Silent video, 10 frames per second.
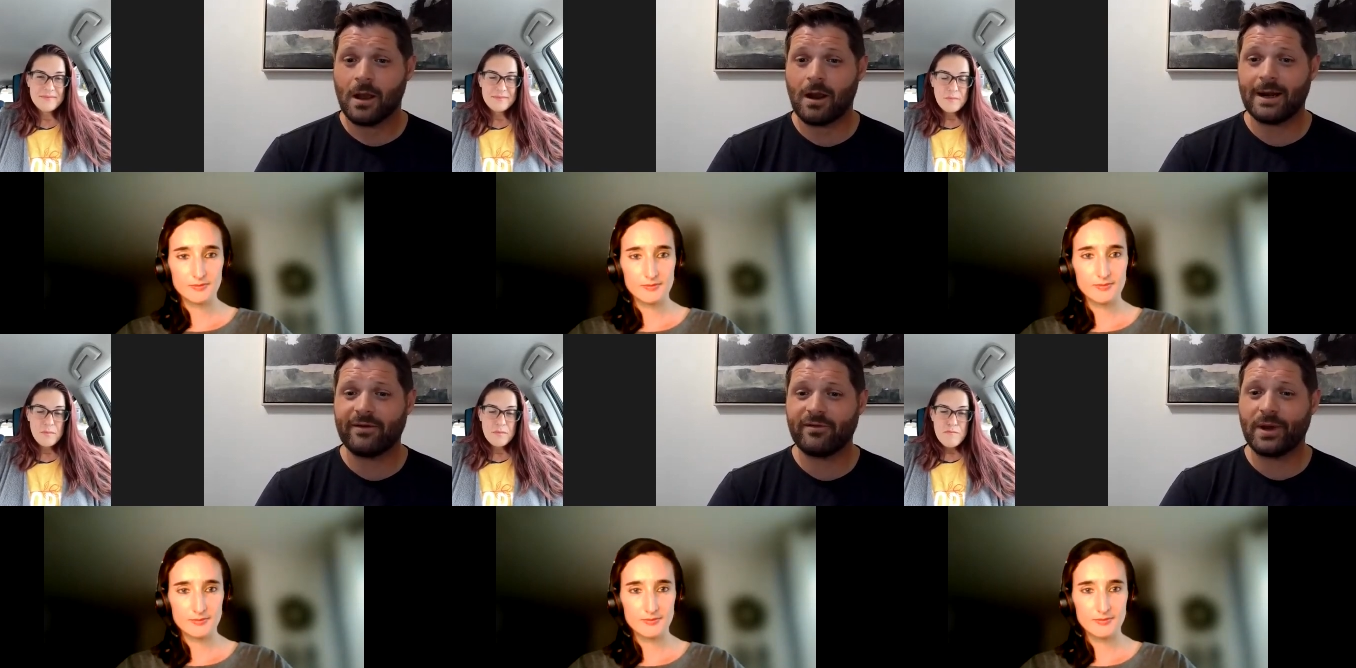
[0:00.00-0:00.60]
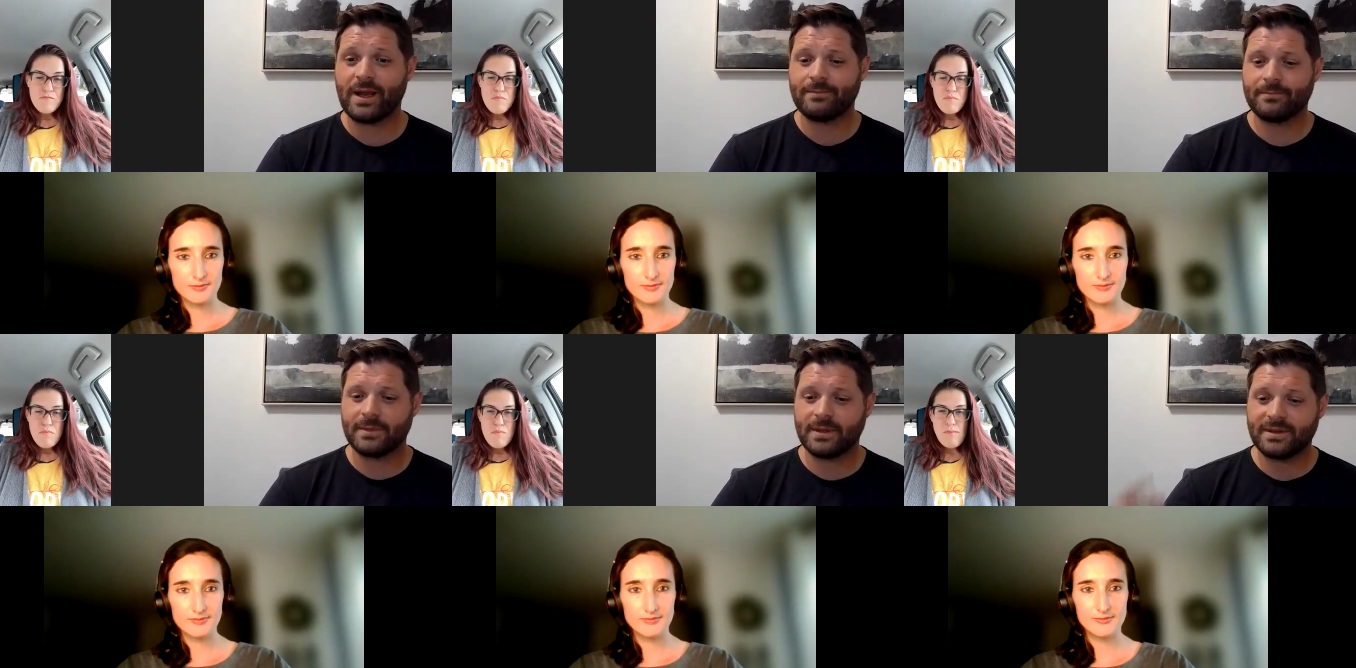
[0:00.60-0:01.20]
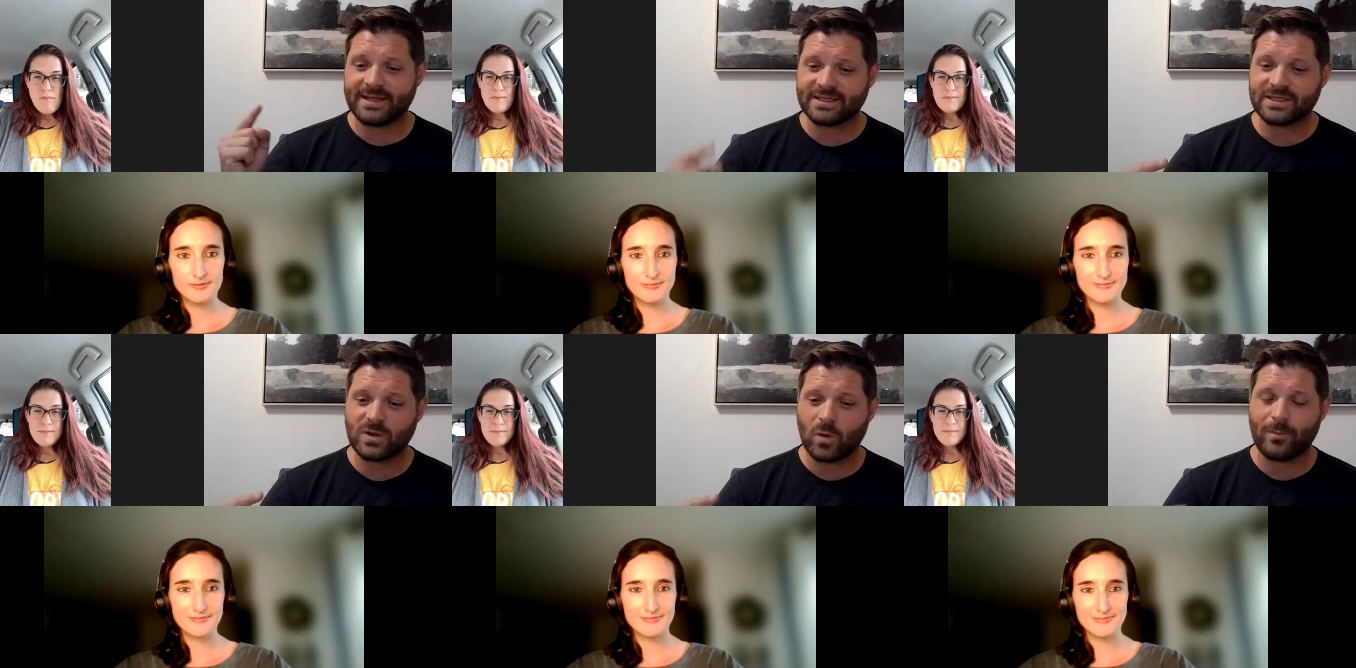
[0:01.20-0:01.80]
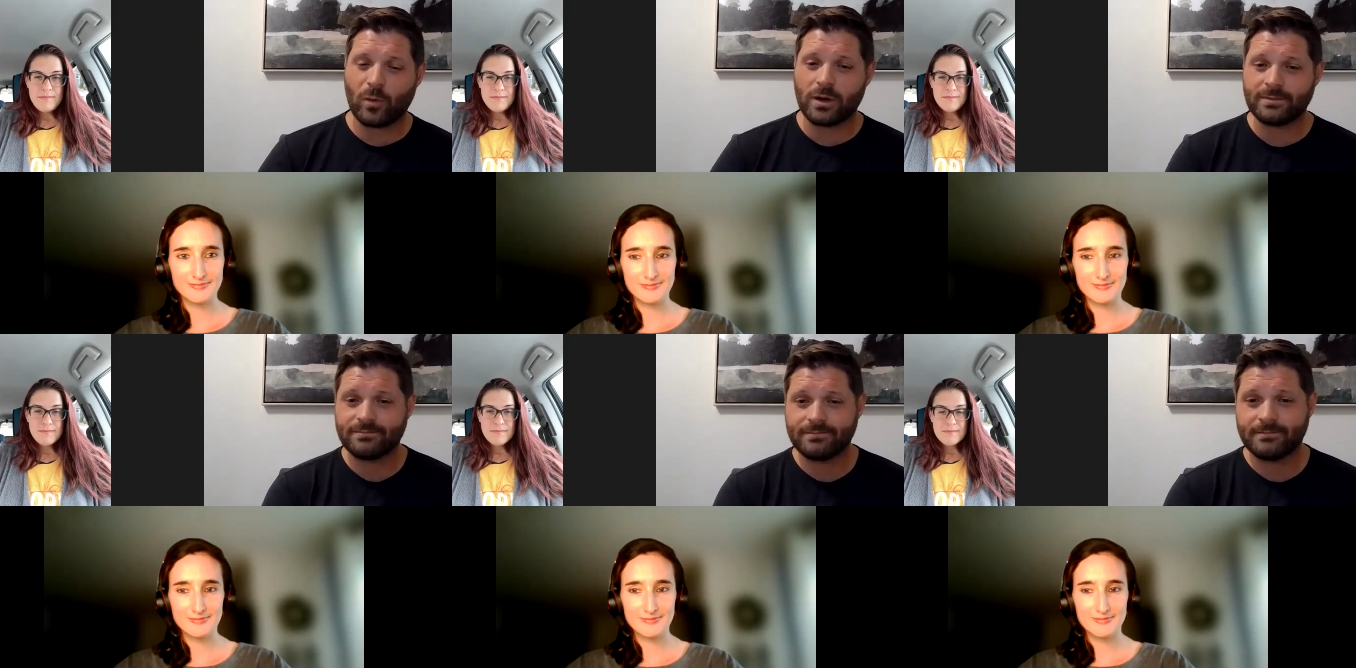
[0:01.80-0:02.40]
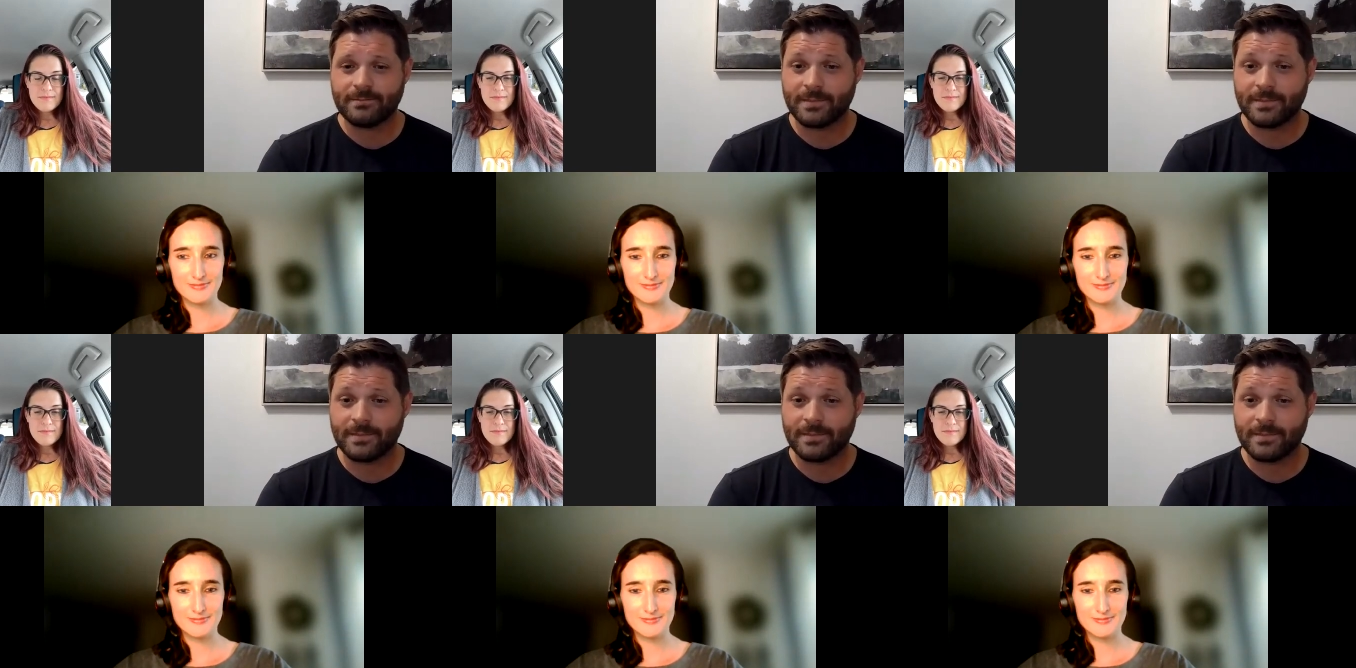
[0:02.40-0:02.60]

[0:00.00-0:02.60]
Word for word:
Speaker 1: All right, everybody. That's the scoreboard